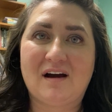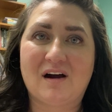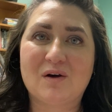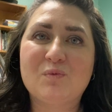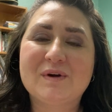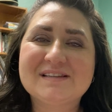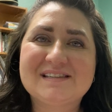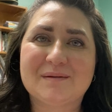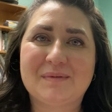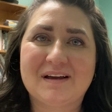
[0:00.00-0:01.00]
Our
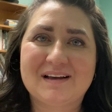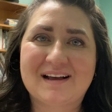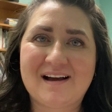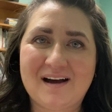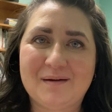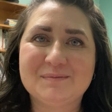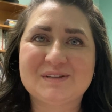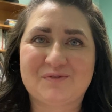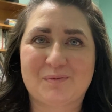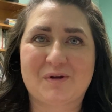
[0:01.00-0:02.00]
wisdom
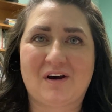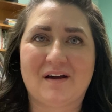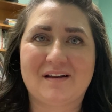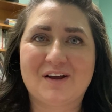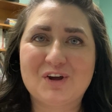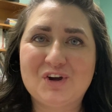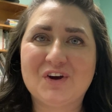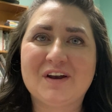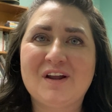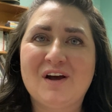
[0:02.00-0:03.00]
comes from God.
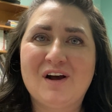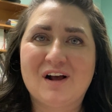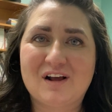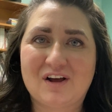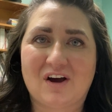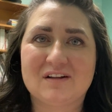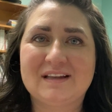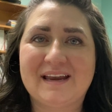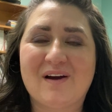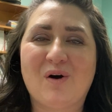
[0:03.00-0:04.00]
Good,
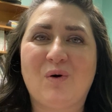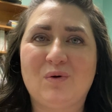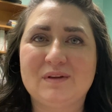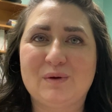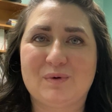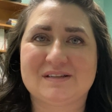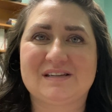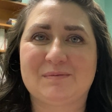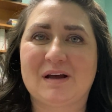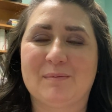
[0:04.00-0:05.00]
godly, holy
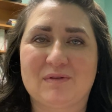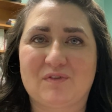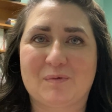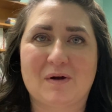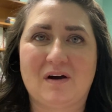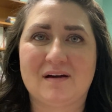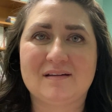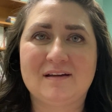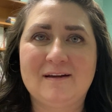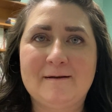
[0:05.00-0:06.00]
wisdom comes from God.